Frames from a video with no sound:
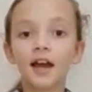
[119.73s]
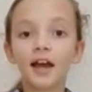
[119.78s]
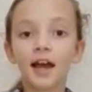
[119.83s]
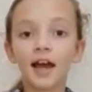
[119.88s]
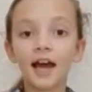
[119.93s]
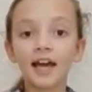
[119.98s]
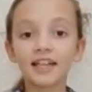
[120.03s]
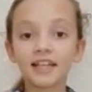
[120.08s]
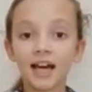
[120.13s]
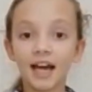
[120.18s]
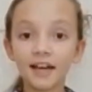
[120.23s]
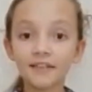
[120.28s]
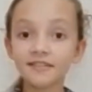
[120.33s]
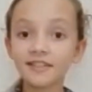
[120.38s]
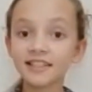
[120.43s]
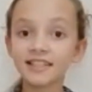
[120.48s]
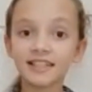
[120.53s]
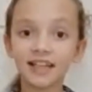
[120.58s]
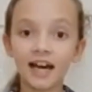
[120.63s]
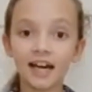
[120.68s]
and I've
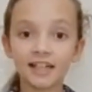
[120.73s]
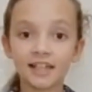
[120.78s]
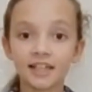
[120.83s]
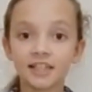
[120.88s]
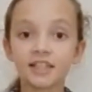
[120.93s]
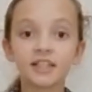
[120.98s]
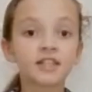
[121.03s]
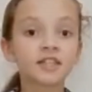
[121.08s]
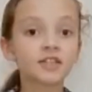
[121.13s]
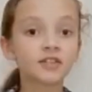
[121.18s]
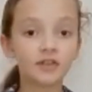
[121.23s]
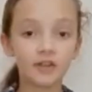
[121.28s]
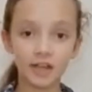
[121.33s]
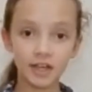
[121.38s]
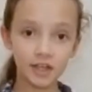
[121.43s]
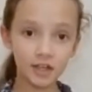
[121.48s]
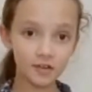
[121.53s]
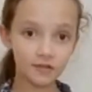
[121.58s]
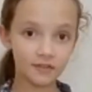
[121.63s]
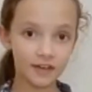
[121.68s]
decided to
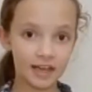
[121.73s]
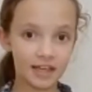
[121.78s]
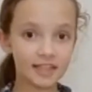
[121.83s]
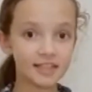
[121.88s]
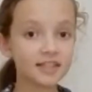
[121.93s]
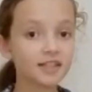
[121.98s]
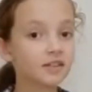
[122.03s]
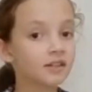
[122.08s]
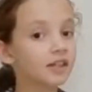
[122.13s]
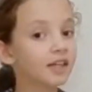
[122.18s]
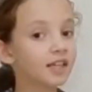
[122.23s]
innovate the